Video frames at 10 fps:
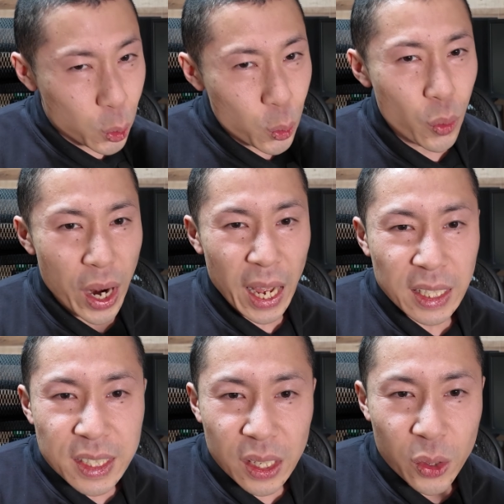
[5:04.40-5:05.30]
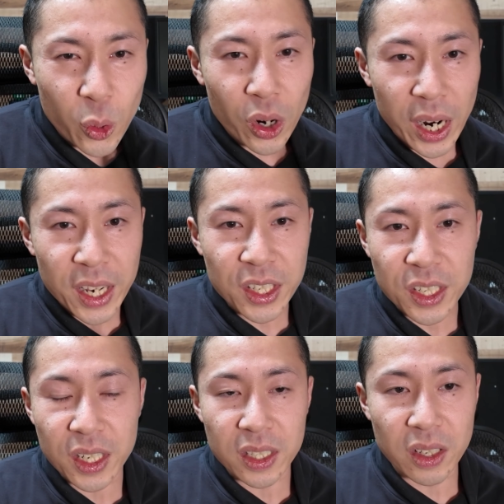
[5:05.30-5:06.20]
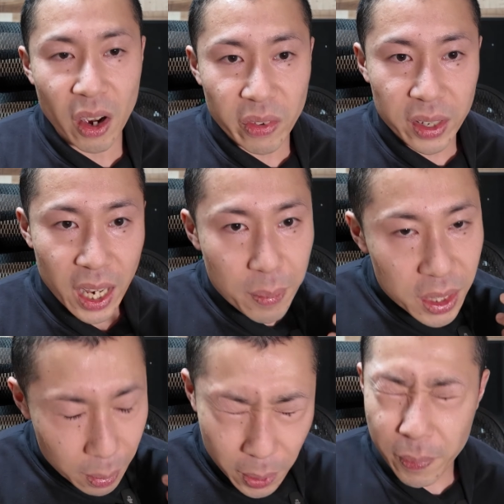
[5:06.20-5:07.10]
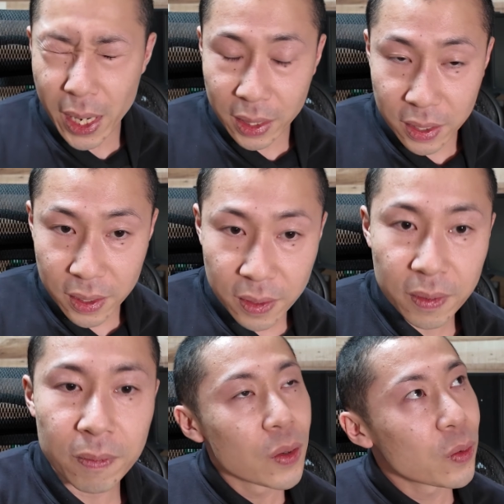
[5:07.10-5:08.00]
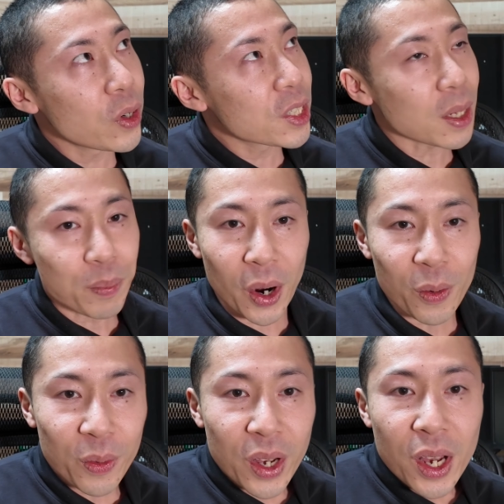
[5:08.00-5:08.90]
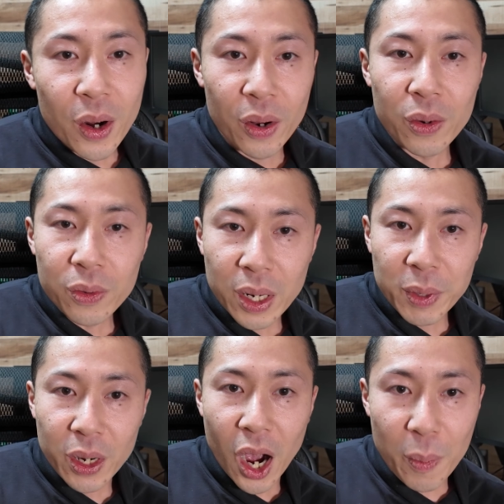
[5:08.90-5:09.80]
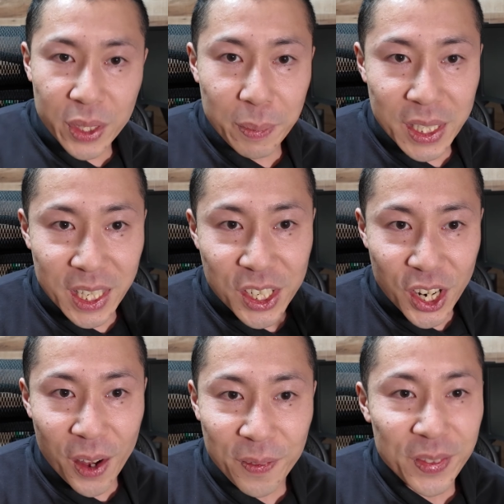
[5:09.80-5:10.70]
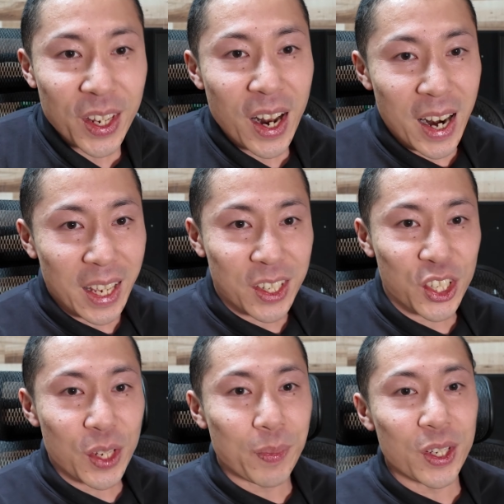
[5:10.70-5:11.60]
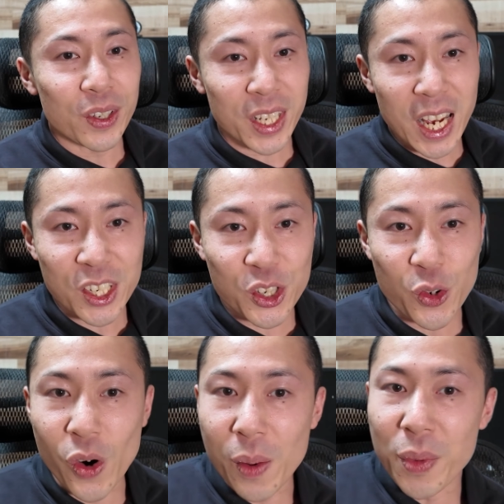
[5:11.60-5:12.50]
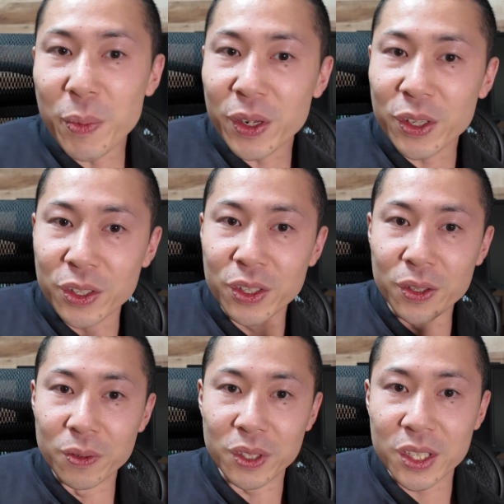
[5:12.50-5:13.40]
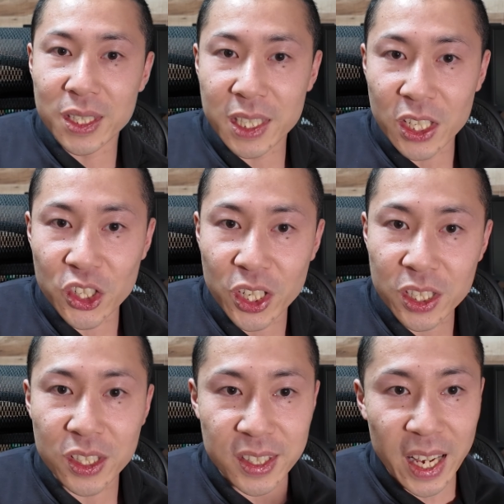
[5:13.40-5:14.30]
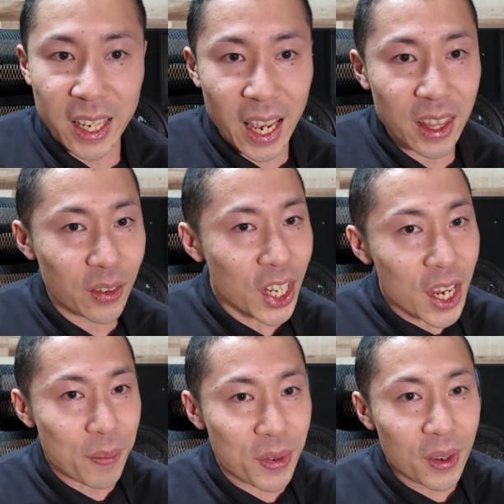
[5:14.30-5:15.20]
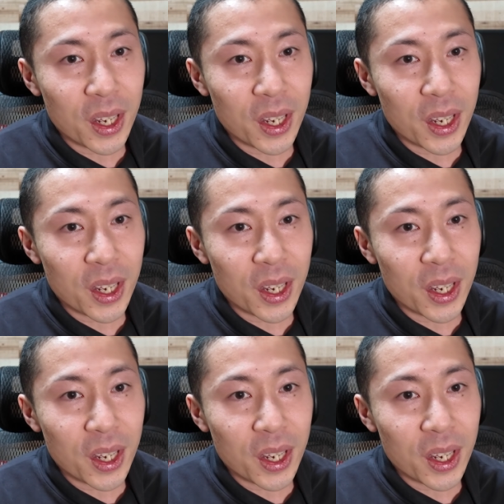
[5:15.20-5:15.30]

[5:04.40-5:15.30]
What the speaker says: to learn the core ideas of game development. For example, low-level optimization, like CPU cache or memory use, such as stack and heap,